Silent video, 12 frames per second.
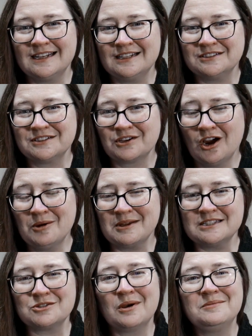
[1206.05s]
into
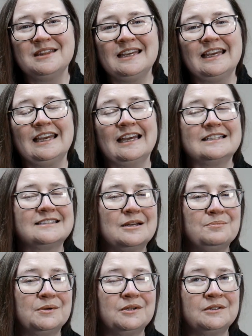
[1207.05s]
garments. So I'm thinking a
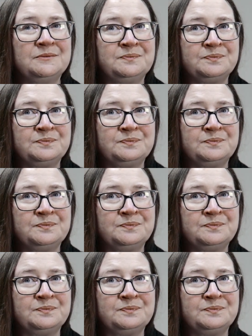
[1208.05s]
simple